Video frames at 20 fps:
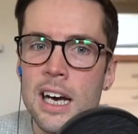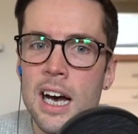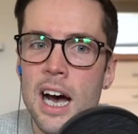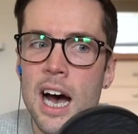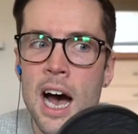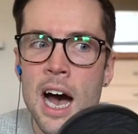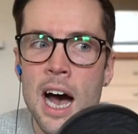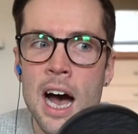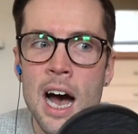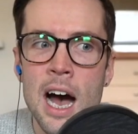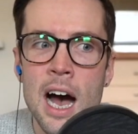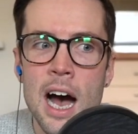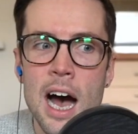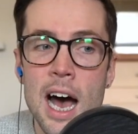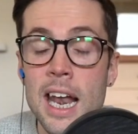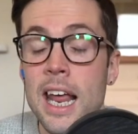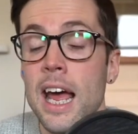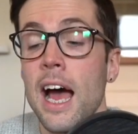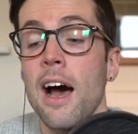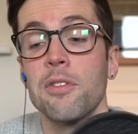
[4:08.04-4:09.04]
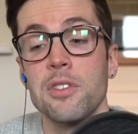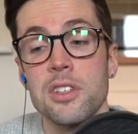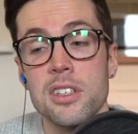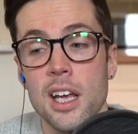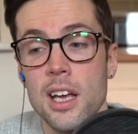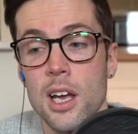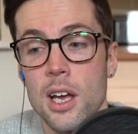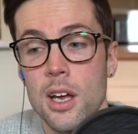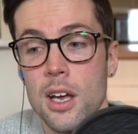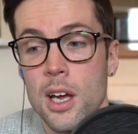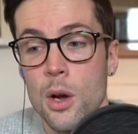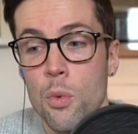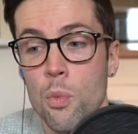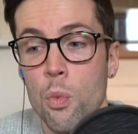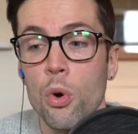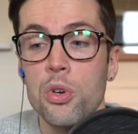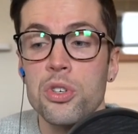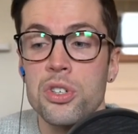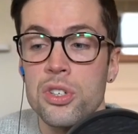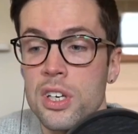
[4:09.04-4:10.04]
Right. And I have to say, it
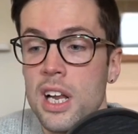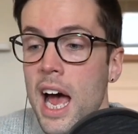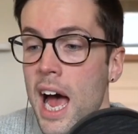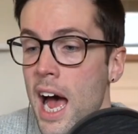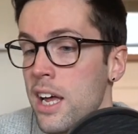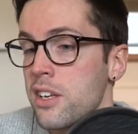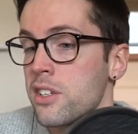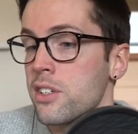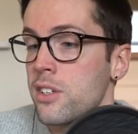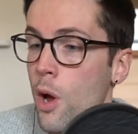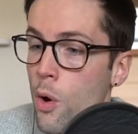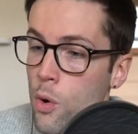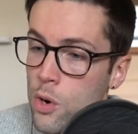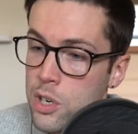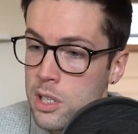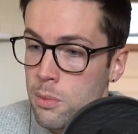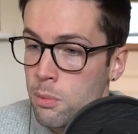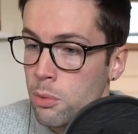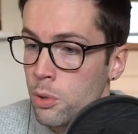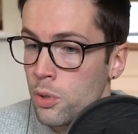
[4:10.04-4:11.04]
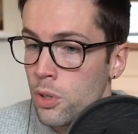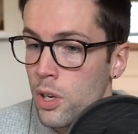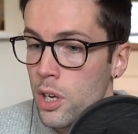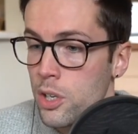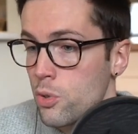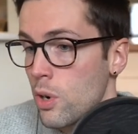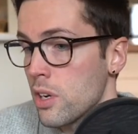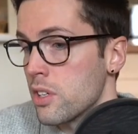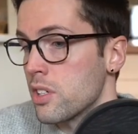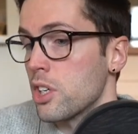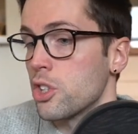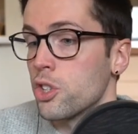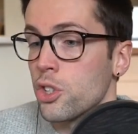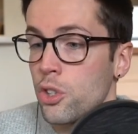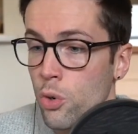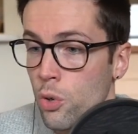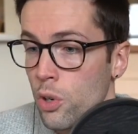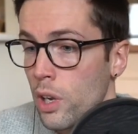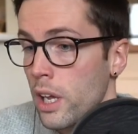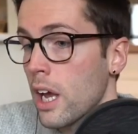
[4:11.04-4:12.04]
wasn't as noticeable a transition
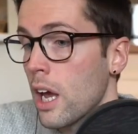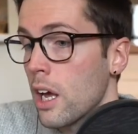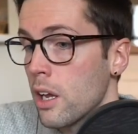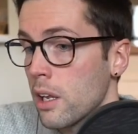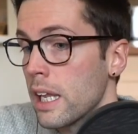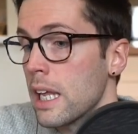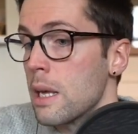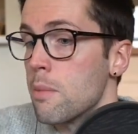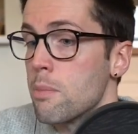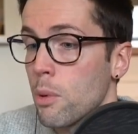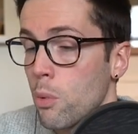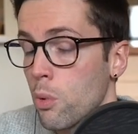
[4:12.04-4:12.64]
or like a leap.